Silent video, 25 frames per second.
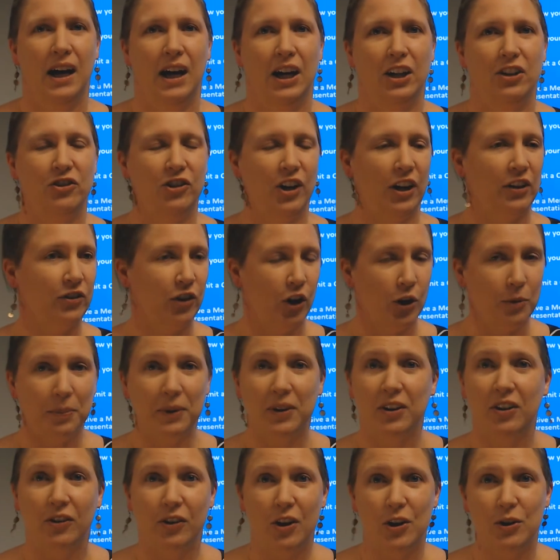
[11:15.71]
just opened
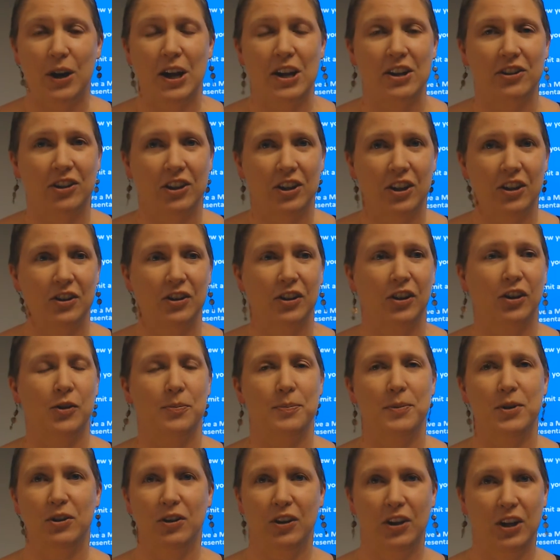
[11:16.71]
a location in the
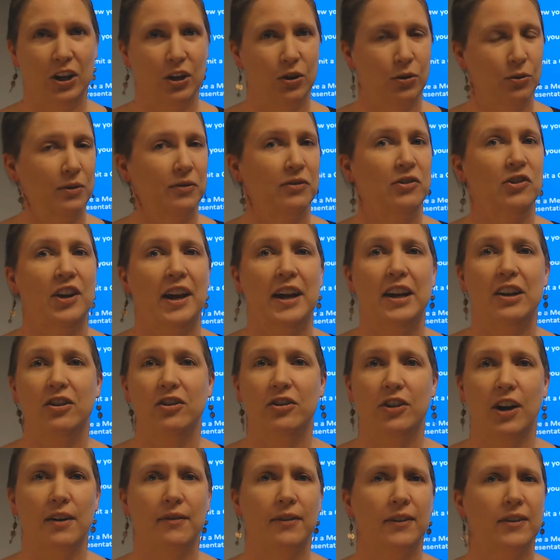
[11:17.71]
community, who have changed
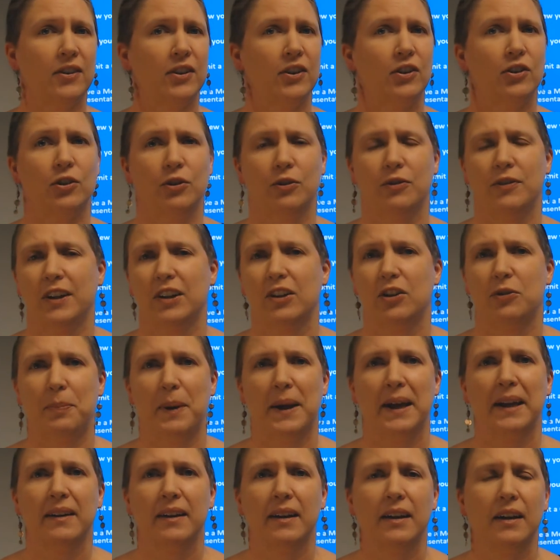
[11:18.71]
offices, who have
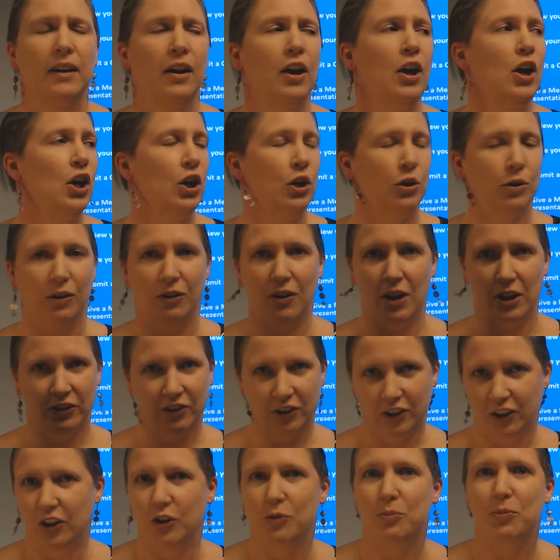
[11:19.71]
expanded, who are
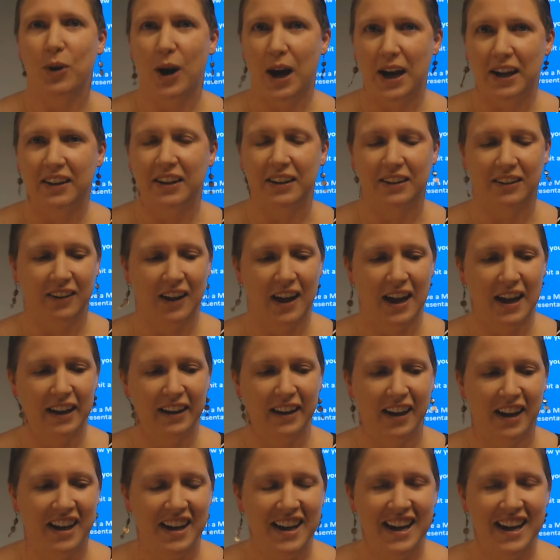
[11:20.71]
launching a new product line.